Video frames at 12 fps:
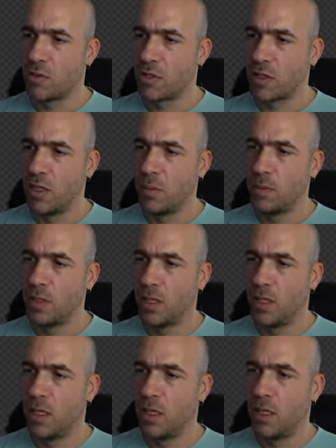to sculpt?
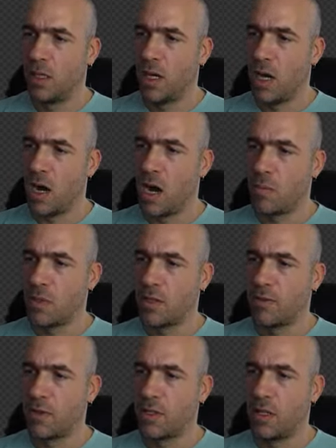
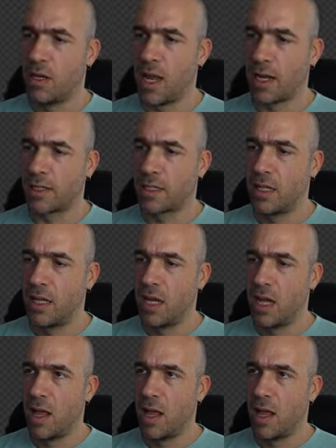Arms versus legs.